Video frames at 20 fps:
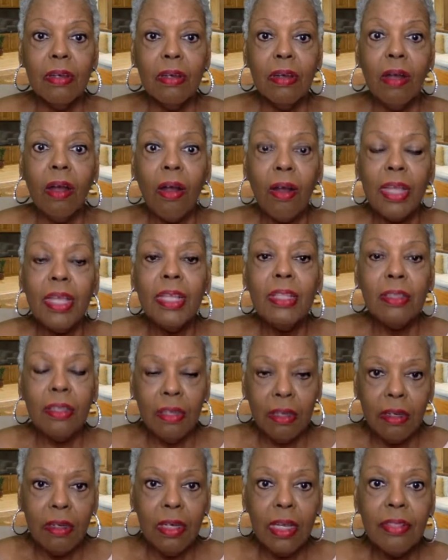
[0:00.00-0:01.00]
are
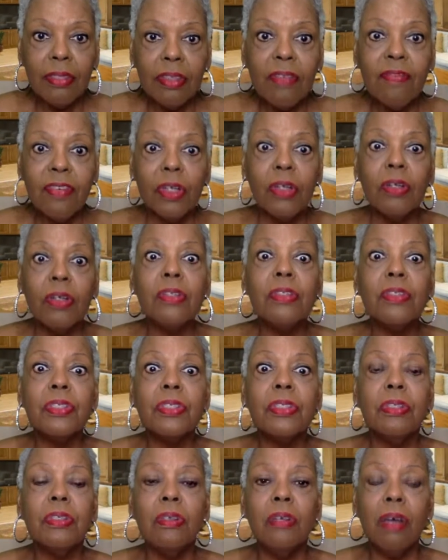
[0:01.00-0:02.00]
at the
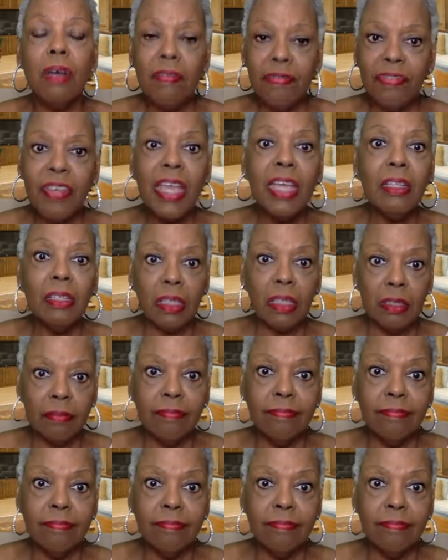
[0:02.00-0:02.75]
verge of failing.